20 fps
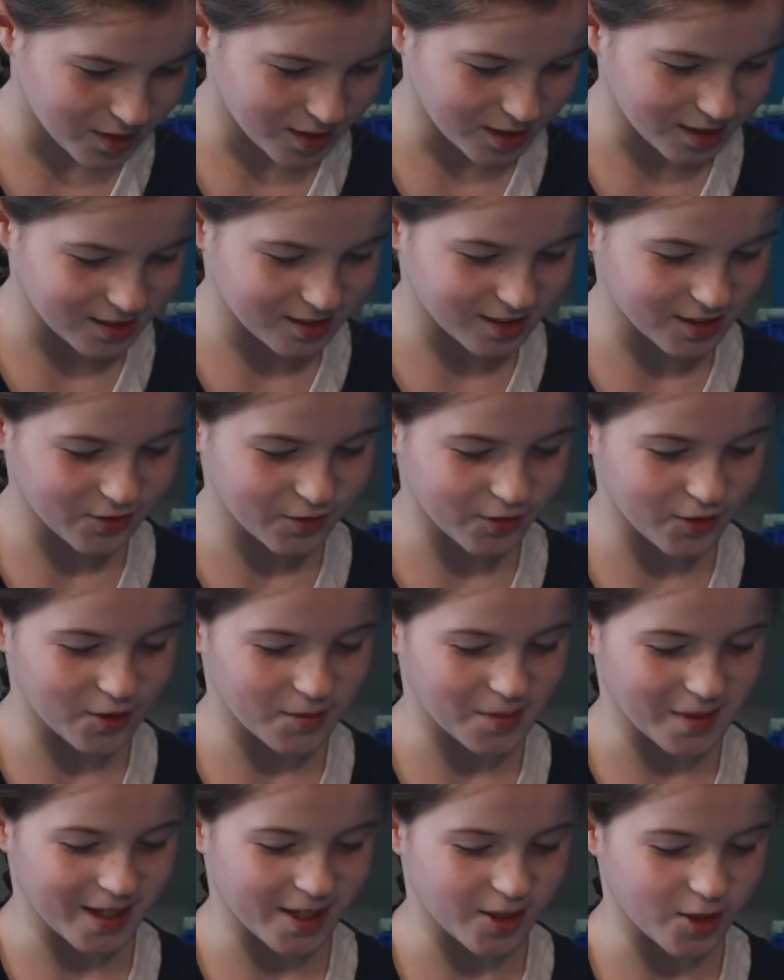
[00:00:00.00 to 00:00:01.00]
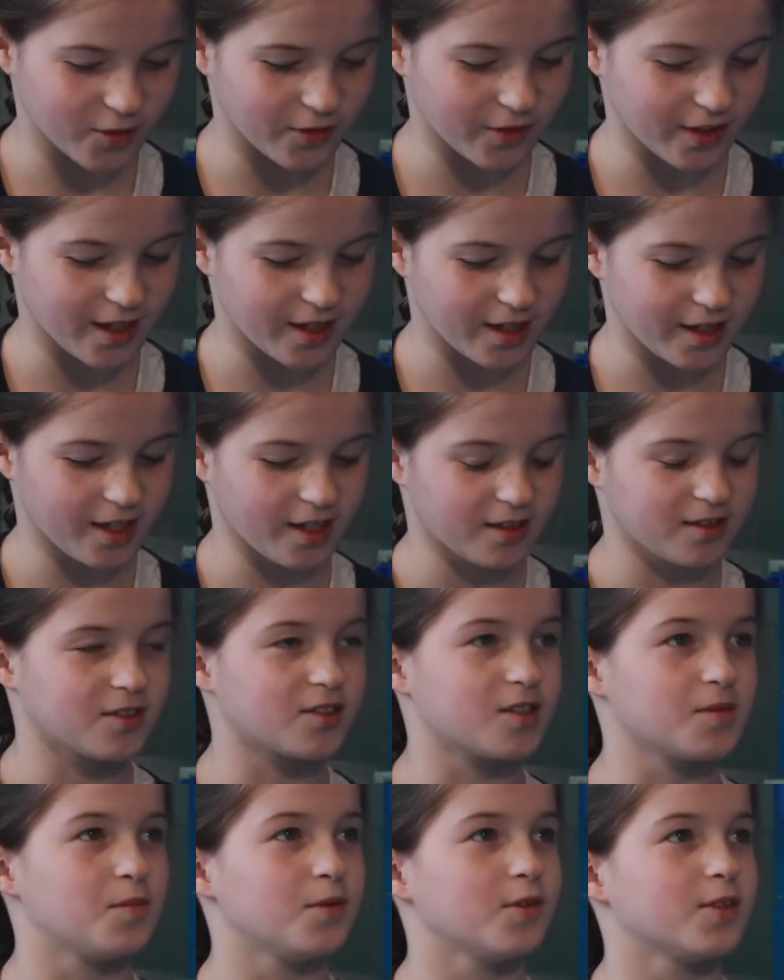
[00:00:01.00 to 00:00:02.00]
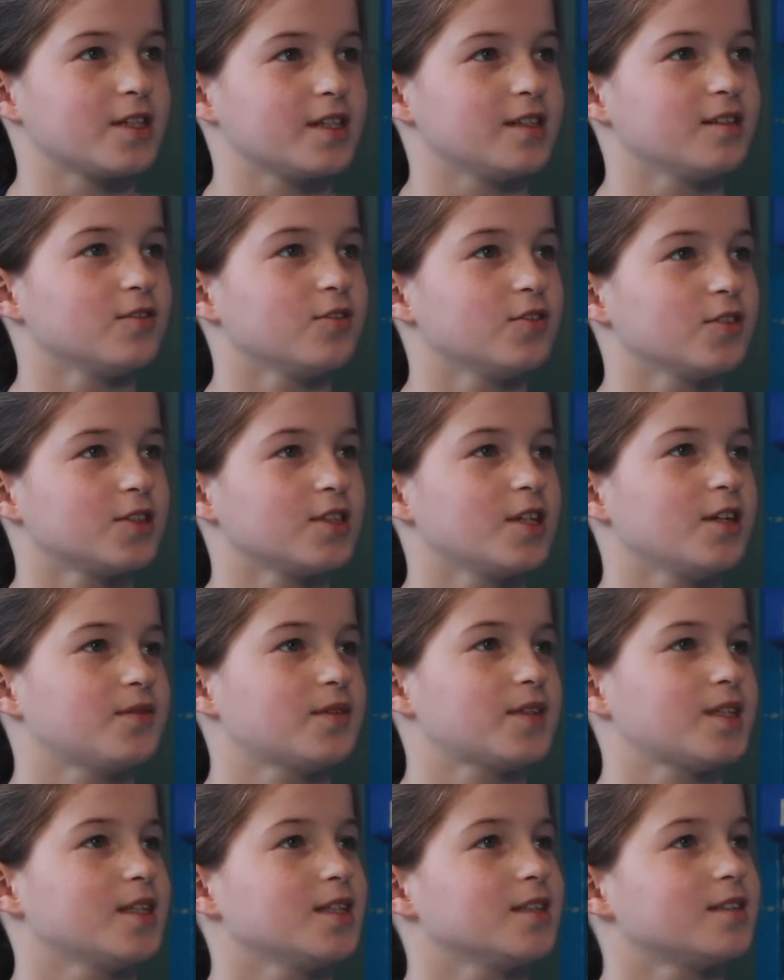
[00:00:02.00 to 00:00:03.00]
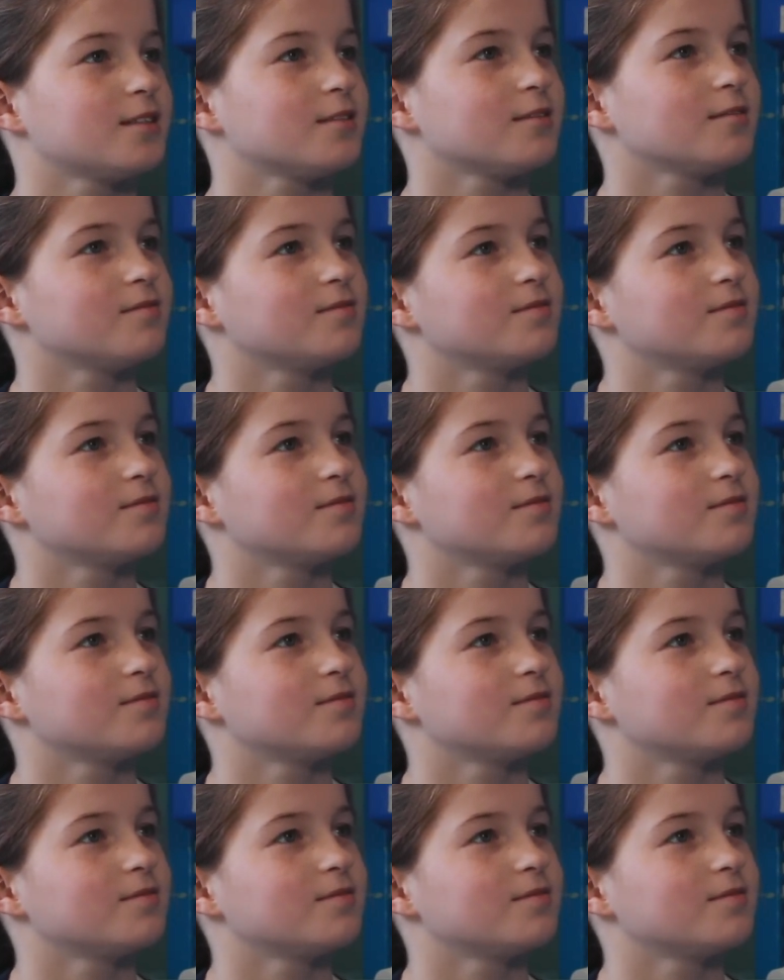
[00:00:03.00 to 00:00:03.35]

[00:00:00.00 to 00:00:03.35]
Does the food bank offer any other support or services?